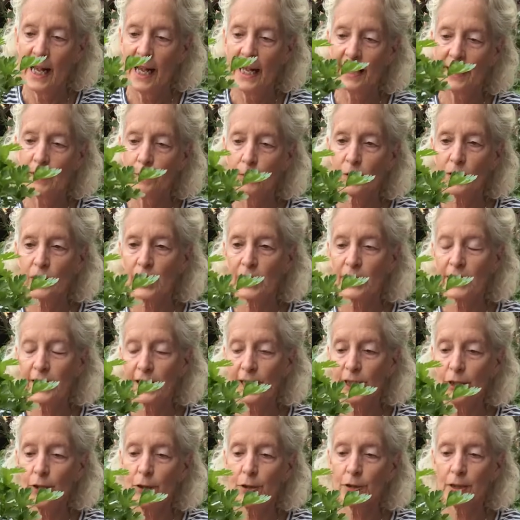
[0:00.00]
And it will
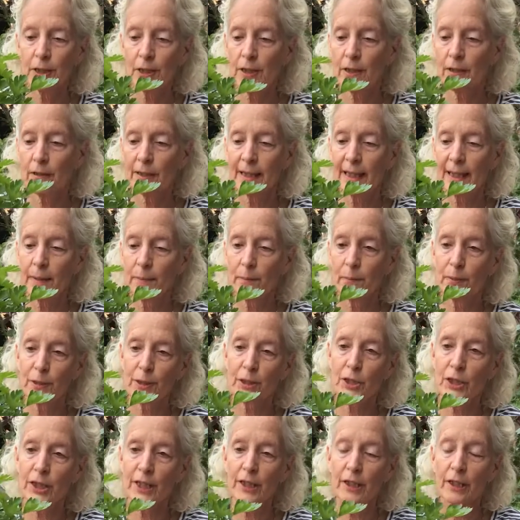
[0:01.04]
continue to get
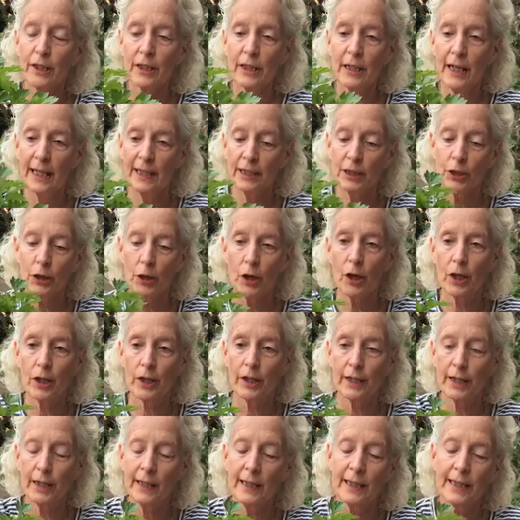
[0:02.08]
bushier and
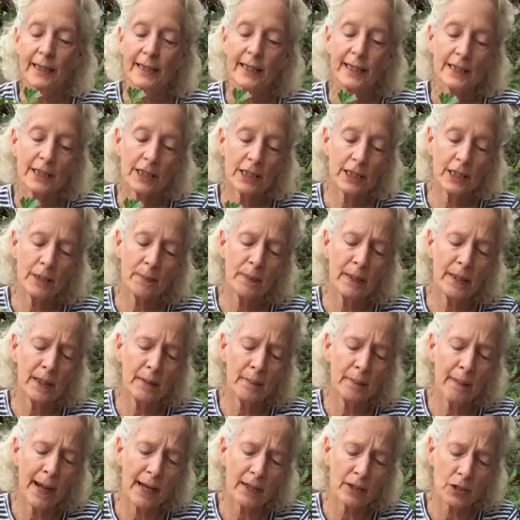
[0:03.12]
taller. It gets to be
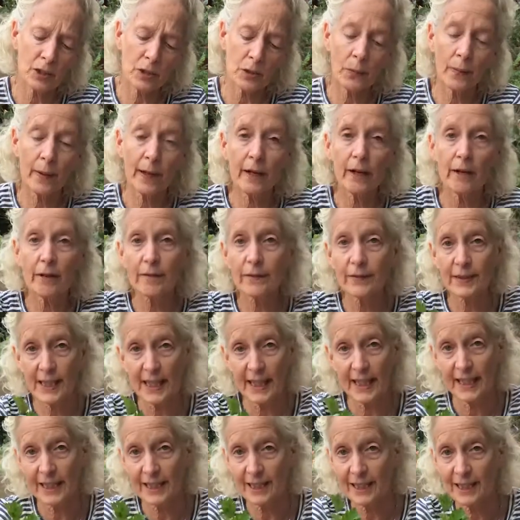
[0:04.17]
about 12
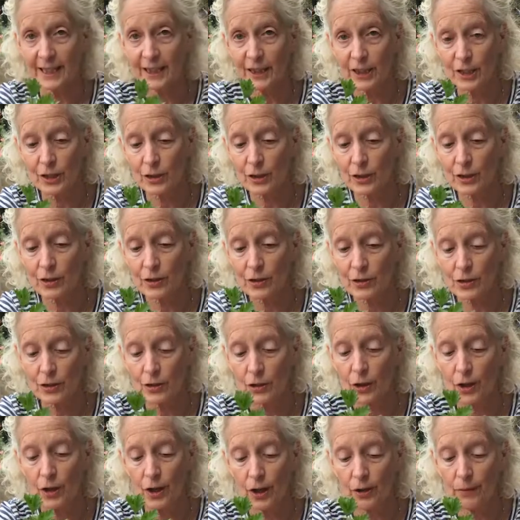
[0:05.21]
to 18 inches
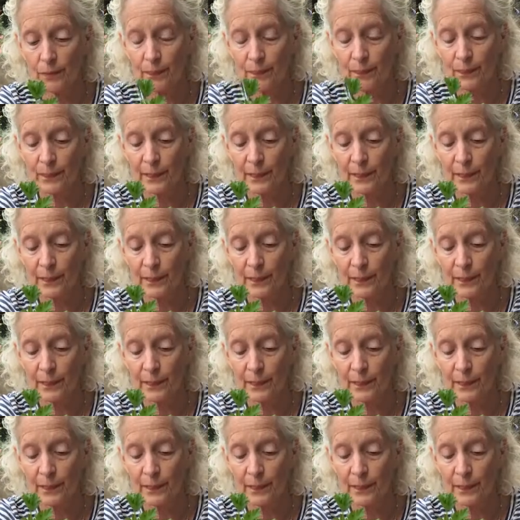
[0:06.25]
tall.